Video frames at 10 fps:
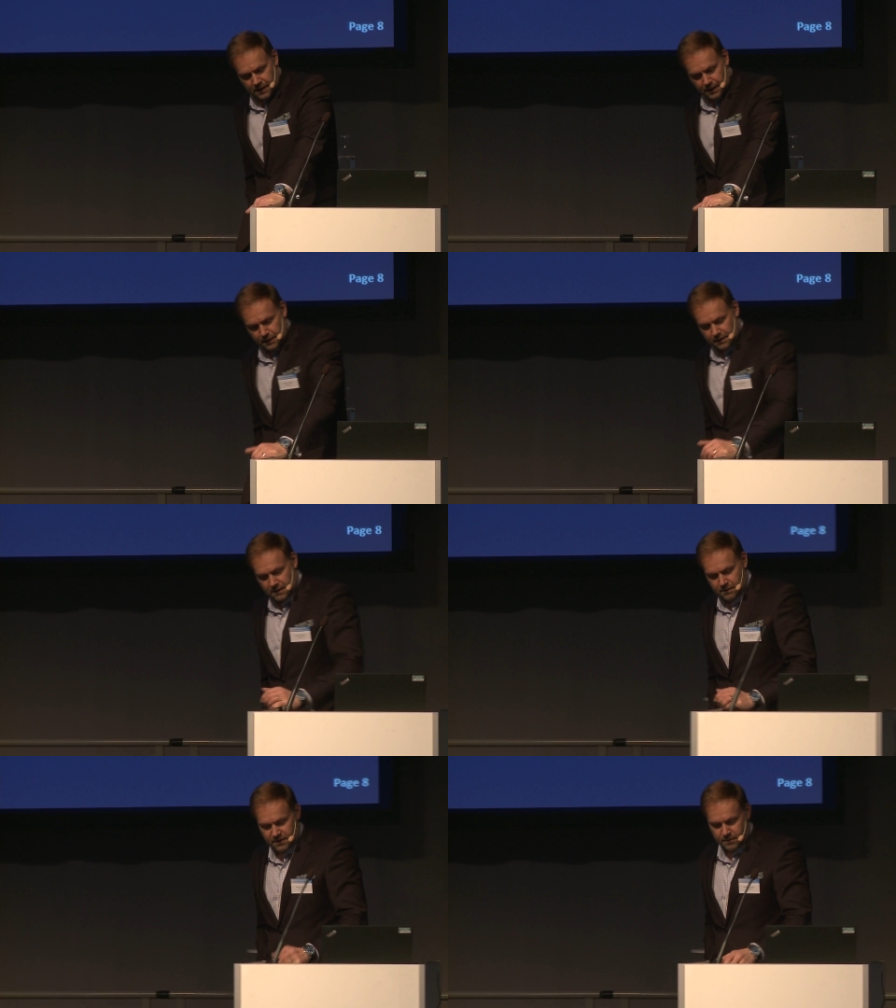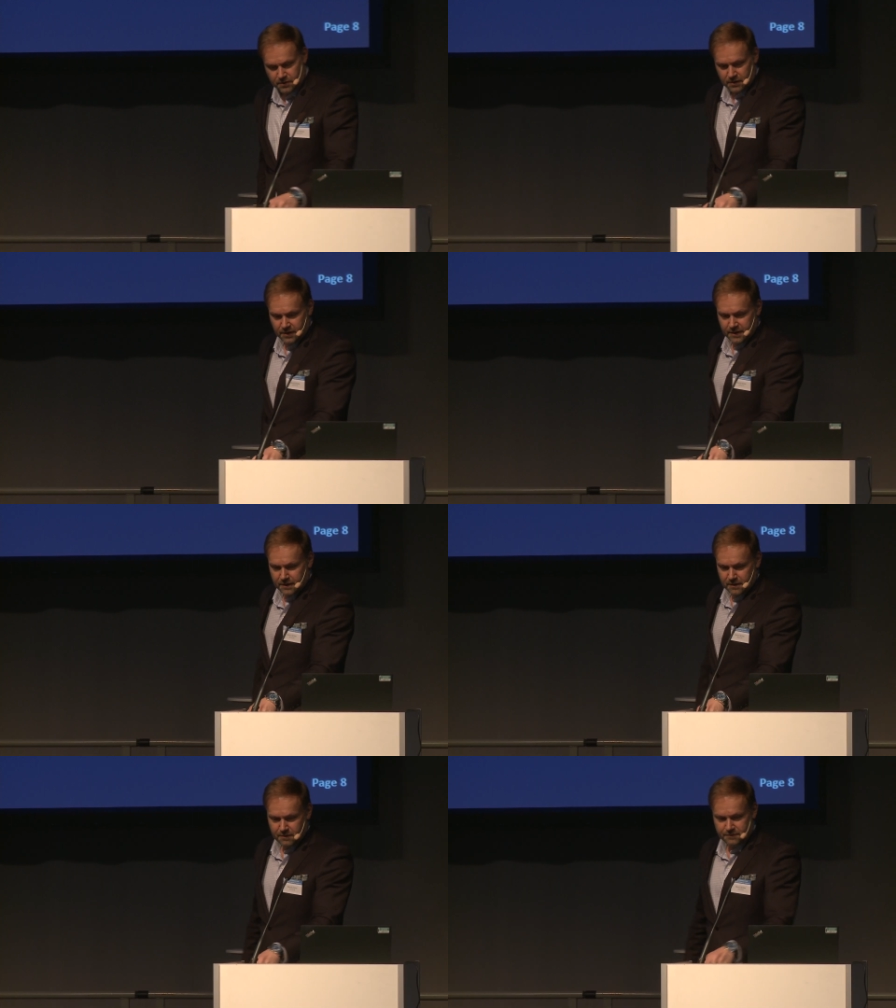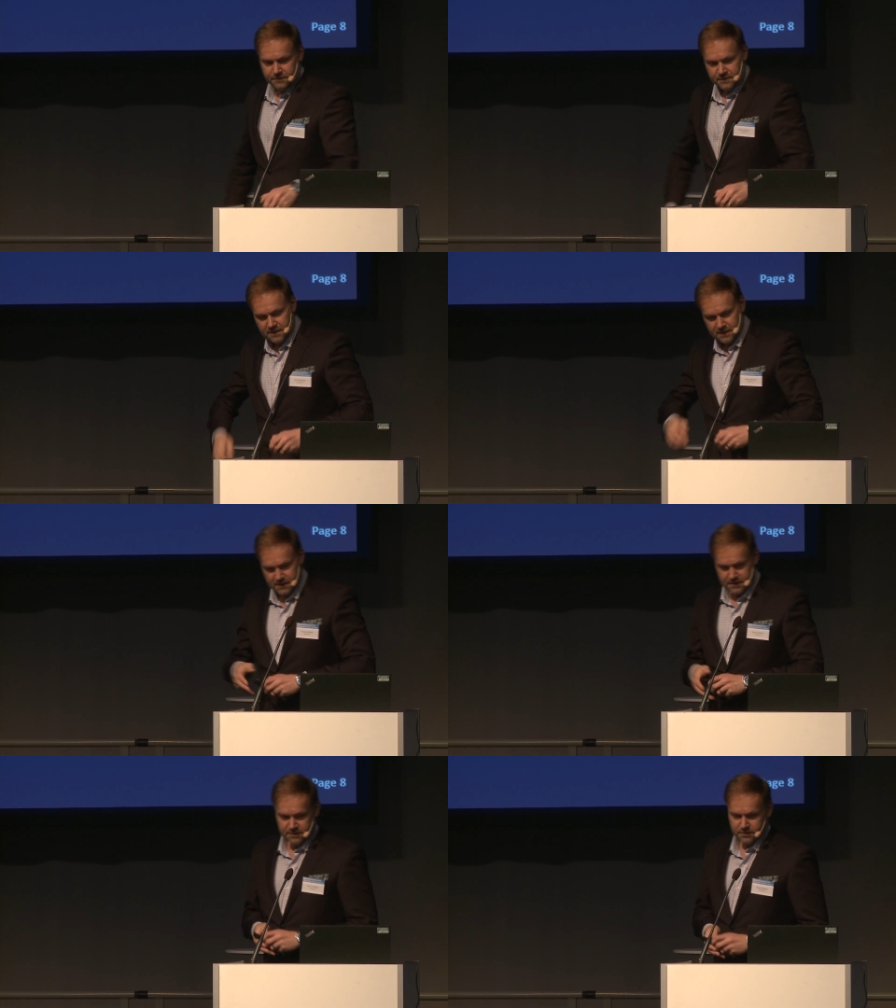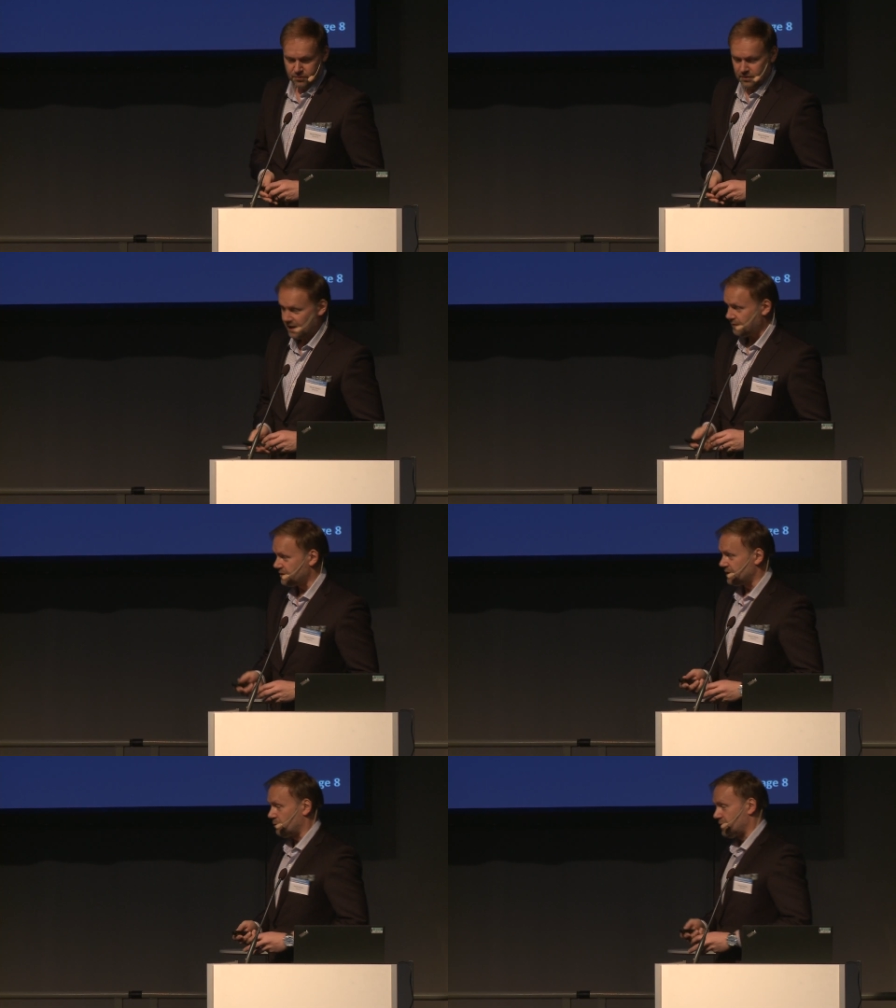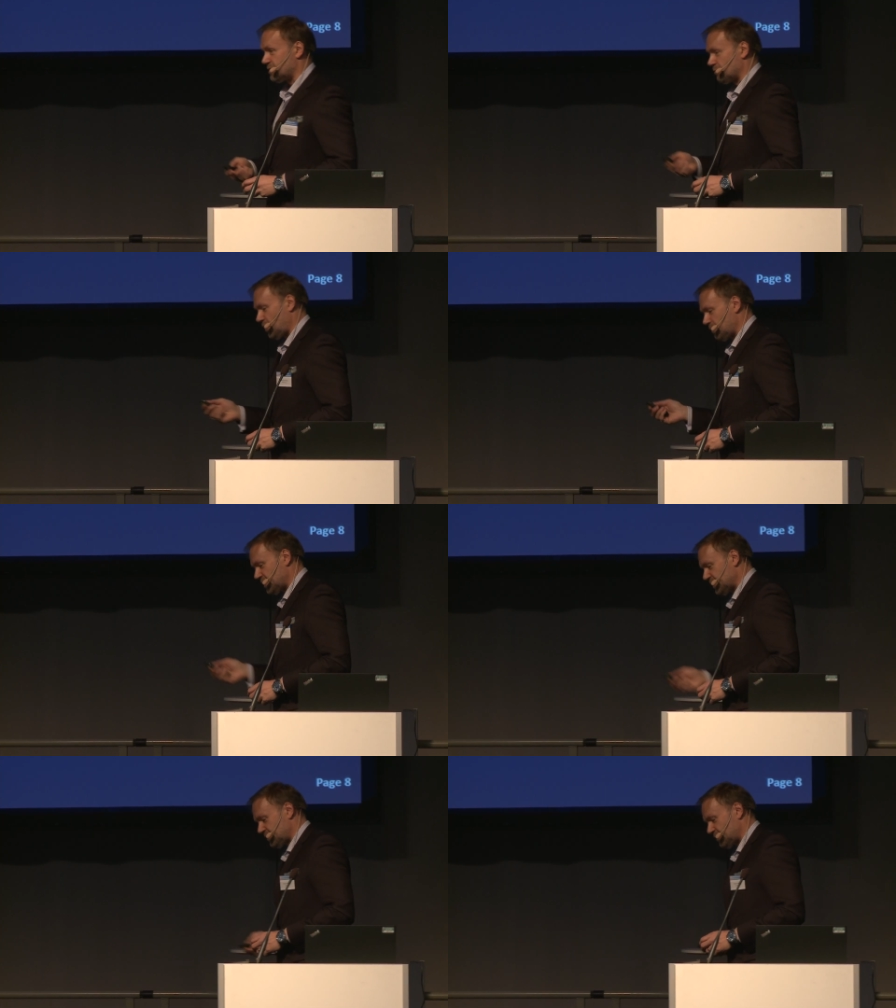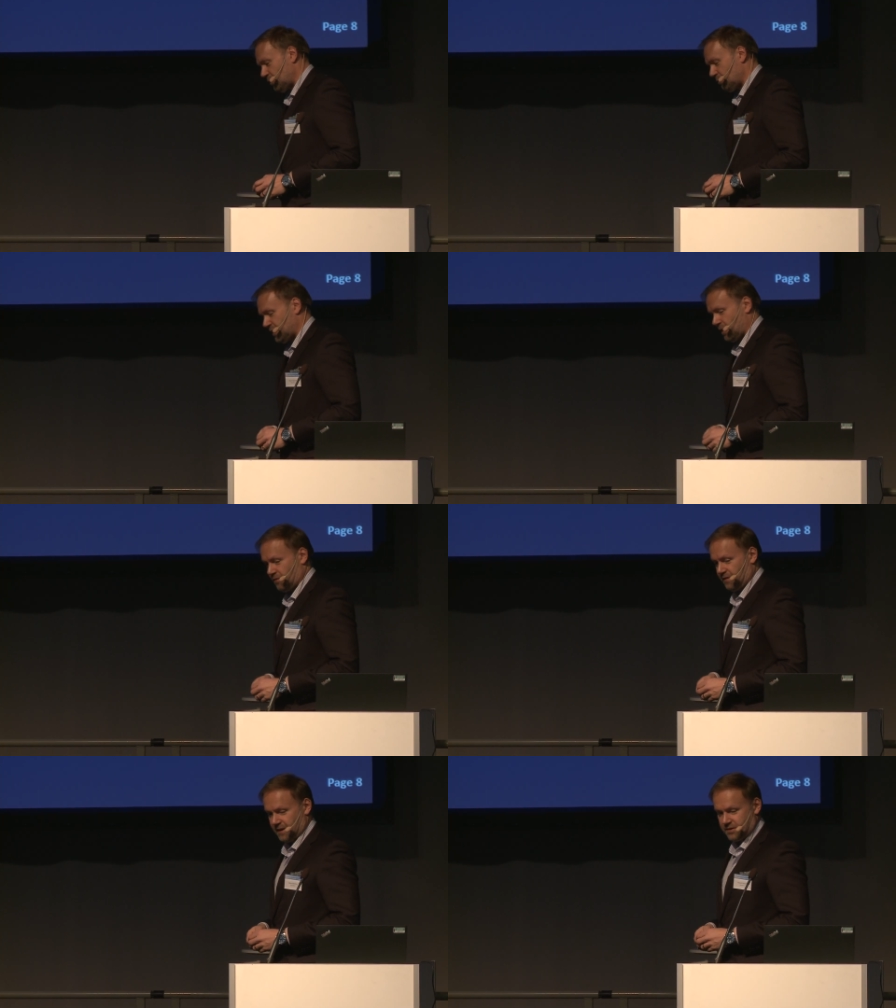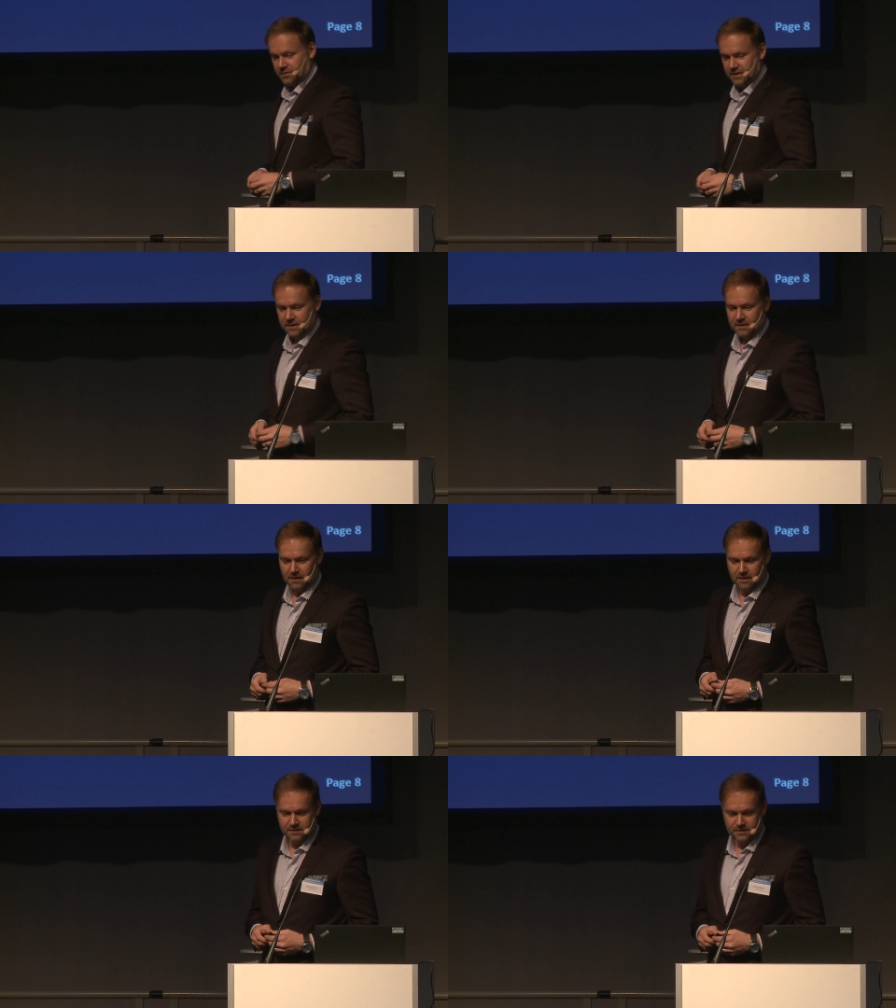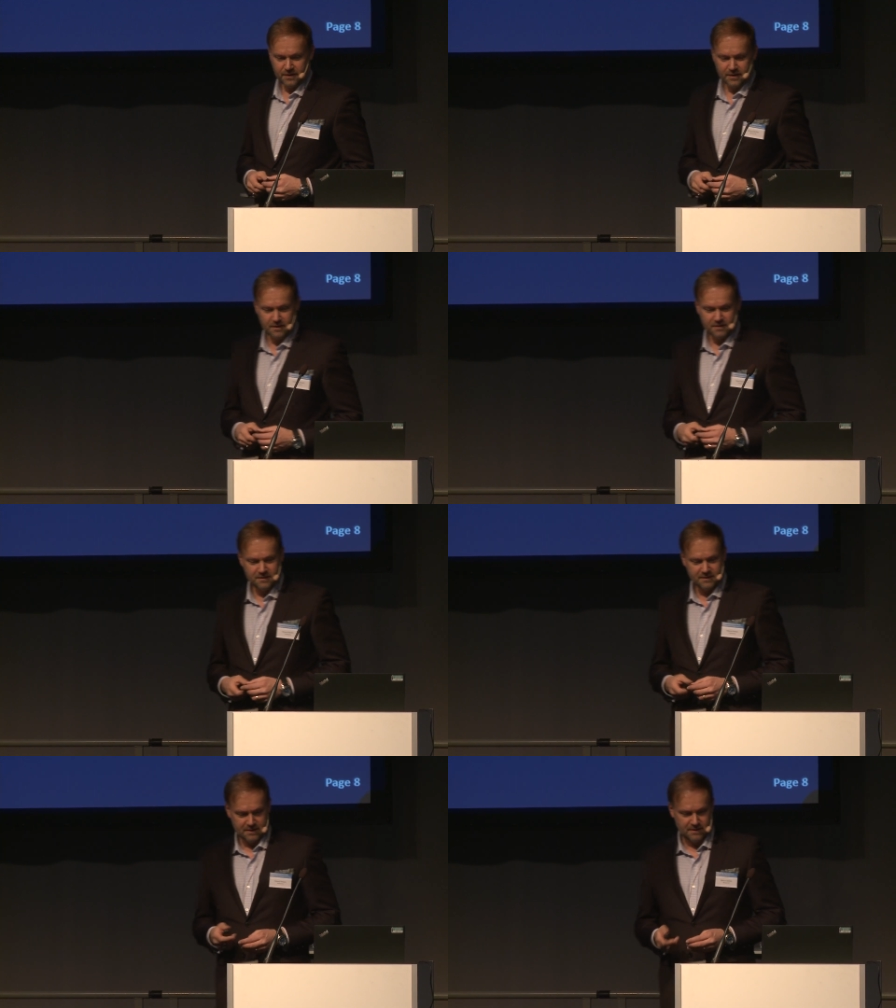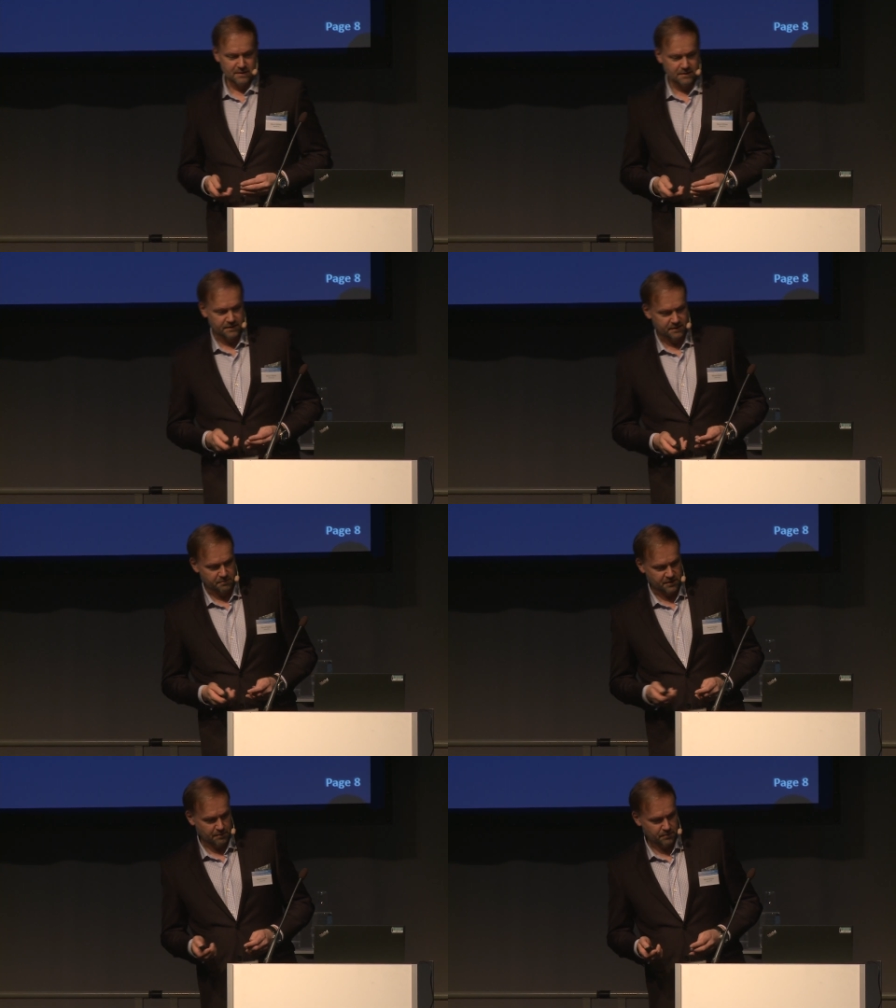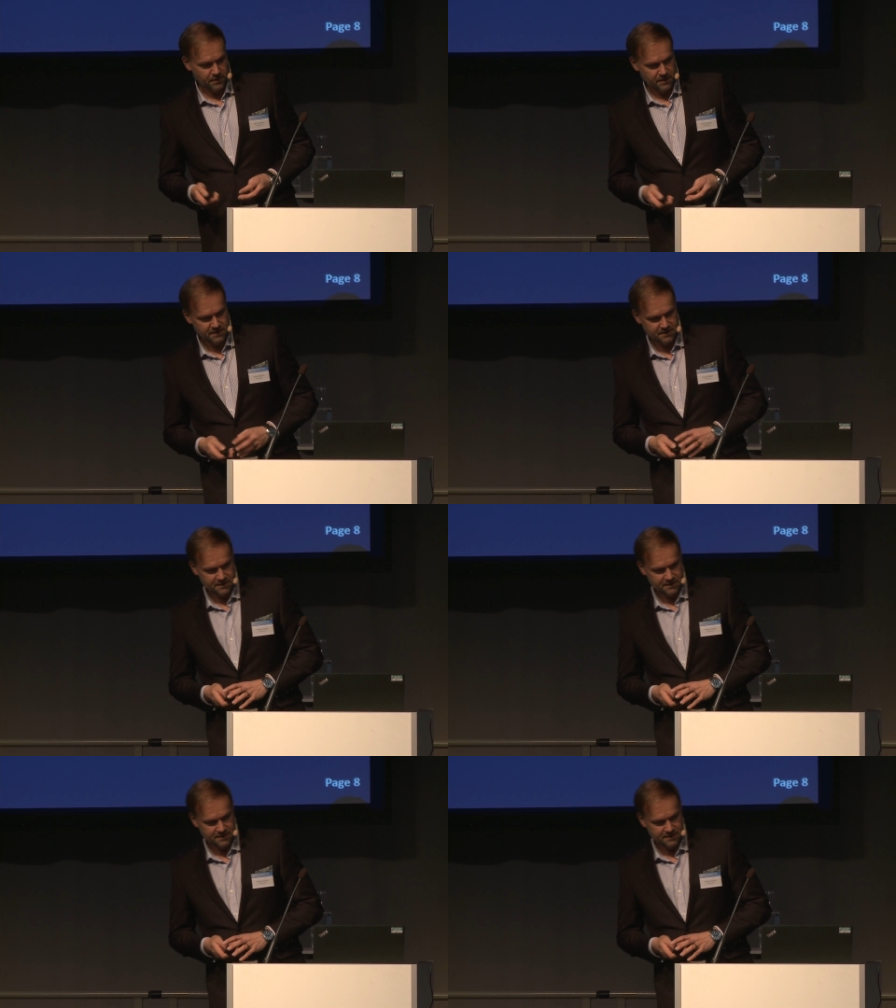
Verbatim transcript: And uh, we were lucky enough uh, to have the Norwegian Prime Minister open our factory last year uh, in September.